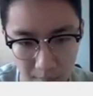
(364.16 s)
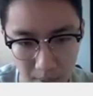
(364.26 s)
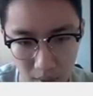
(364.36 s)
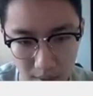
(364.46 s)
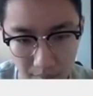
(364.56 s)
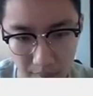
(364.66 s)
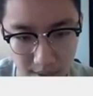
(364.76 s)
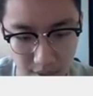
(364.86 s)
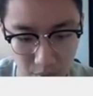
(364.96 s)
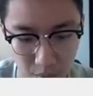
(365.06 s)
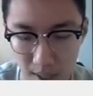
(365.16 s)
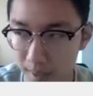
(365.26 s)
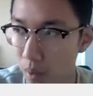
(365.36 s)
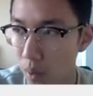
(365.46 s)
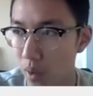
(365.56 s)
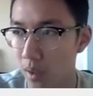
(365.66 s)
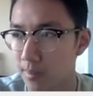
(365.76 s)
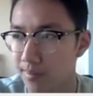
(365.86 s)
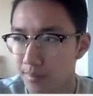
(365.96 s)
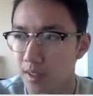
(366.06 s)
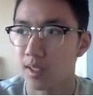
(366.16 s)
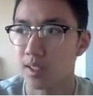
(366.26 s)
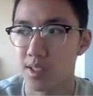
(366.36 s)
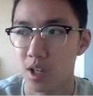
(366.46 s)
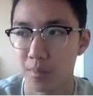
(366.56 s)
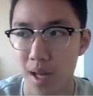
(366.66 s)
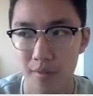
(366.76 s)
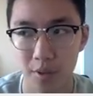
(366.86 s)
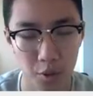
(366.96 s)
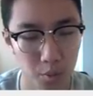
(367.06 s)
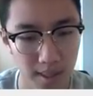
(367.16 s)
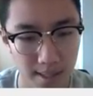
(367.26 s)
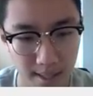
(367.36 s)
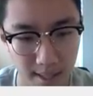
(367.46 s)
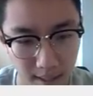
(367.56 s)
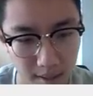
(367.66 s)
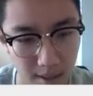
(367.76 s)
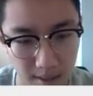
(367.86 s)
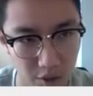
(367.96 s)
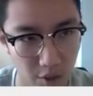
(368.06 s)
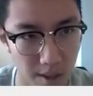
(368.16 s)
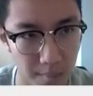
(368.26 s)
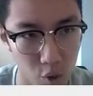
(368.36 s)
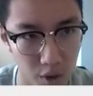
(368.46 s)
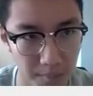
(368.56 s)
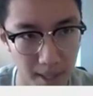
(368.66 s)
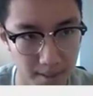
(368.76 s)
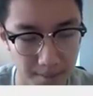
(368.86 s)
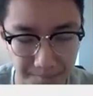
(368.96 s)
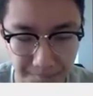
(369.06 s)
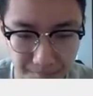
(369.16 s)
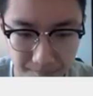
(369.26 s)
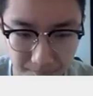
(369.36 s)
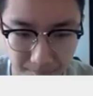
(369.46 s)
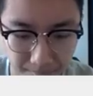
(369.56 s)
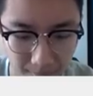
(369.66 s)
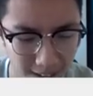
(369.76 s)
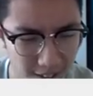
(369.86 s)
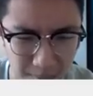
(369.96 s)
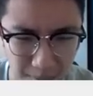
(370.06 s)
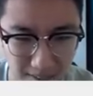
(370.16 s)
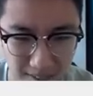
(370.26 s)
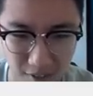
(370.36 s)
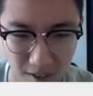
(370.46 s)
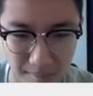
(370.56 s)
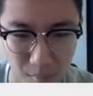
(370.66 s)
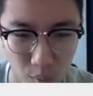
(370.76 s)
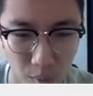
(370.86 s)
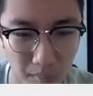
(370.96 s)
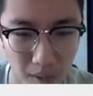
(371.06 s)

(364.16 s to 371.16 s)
about devices, right, or let's just say your platform, you realize that Instagram worked best. I used to put Instagram mobile, but